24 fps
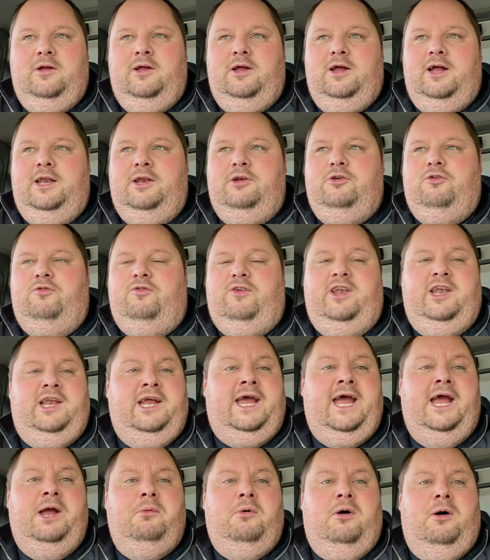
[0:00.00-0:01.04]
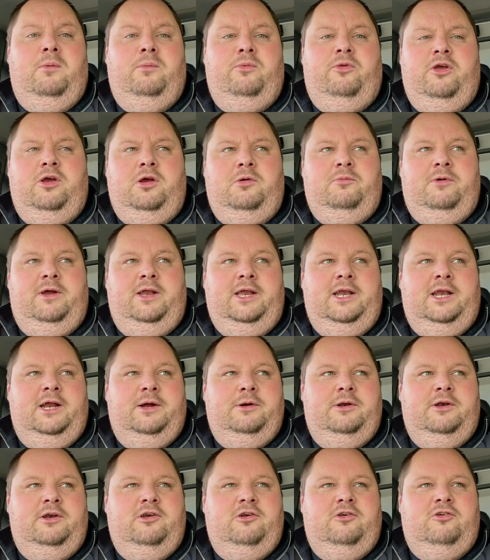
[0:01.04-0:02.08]
it just vindicate what I'm doing, really. You know,
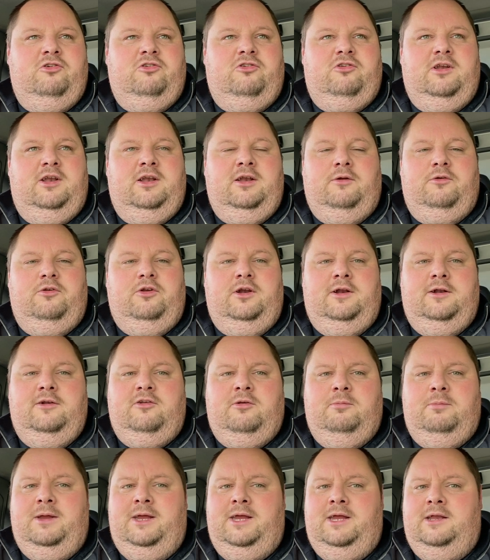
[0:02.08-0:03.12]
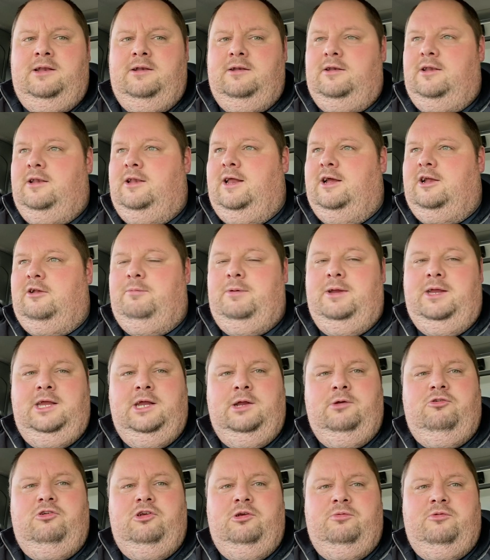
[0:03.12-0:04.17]
and just not doing it to be the next big
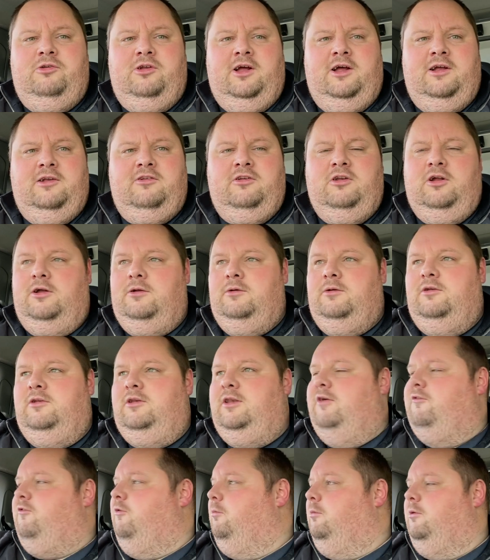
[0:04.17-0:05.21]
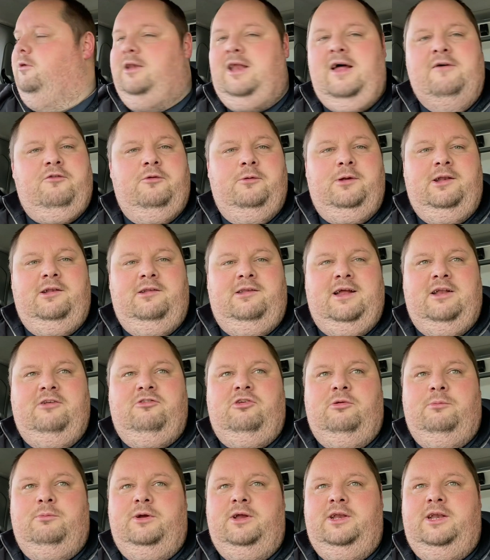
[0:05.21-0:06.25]
YouTube star. That's not never the
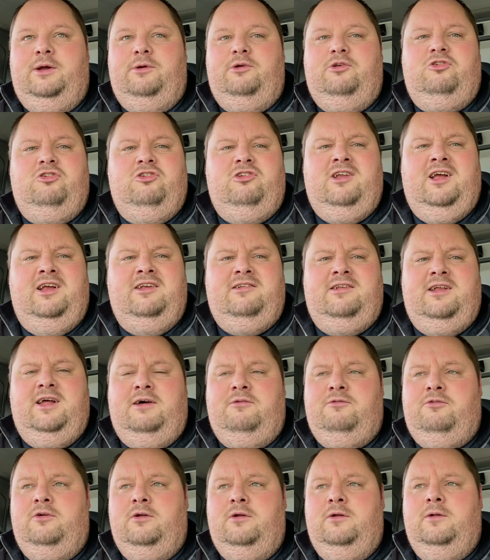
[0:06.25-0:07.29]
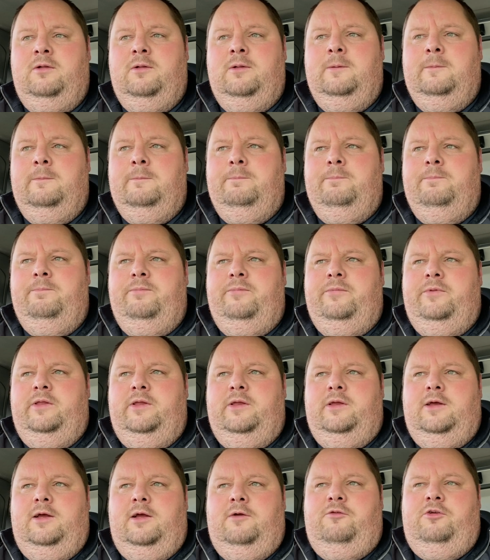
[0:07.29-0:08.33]
intention. But, you know, it's just nice to have
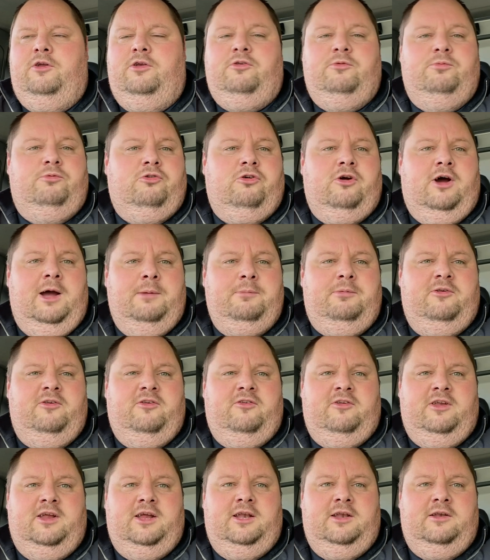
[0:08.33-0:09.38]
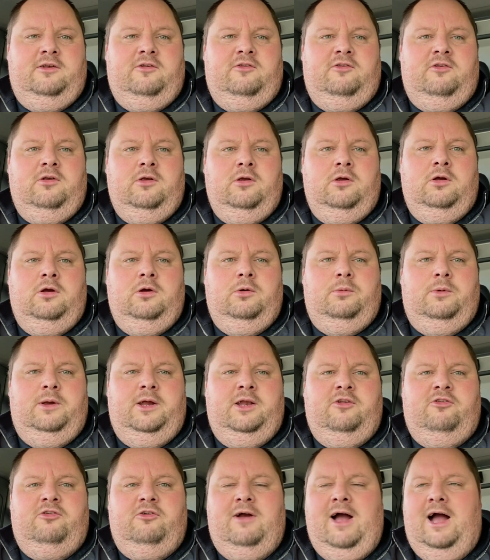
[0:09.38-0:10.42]
a few subscribers, isn't it? And
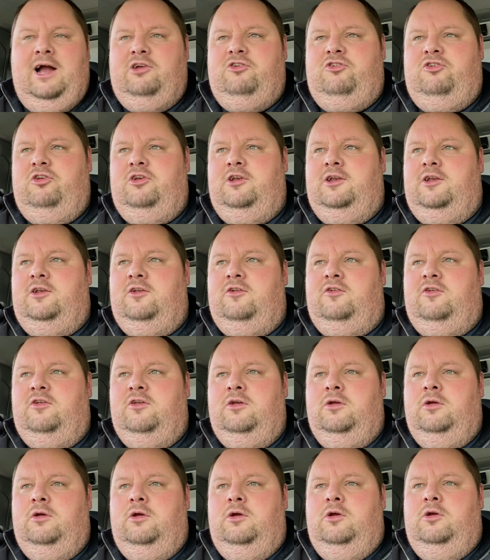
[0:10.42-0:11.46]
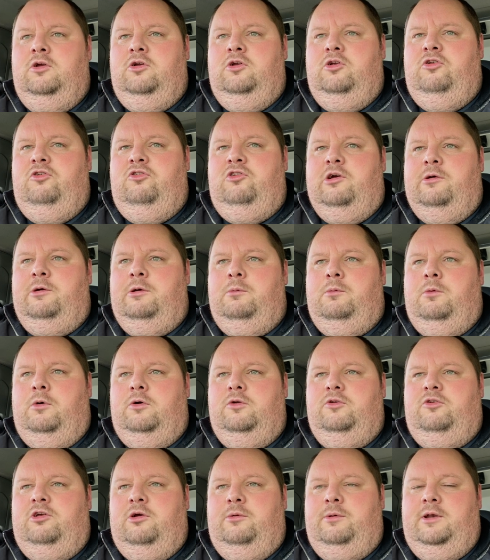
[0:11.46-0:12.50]
interaction and
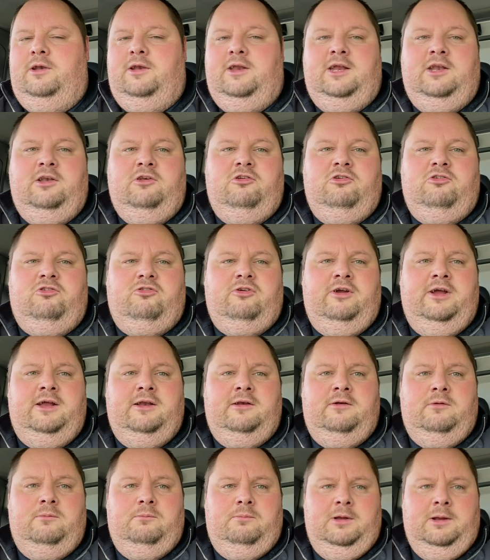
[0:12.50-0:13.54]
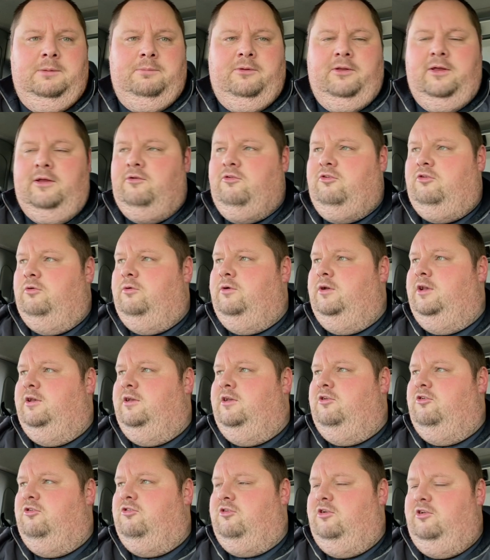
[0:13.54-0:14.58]
showing the industry and people else are in the
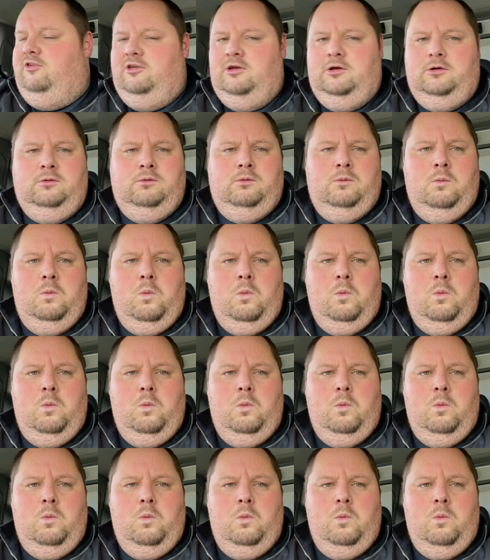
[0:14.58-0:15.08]
industry. So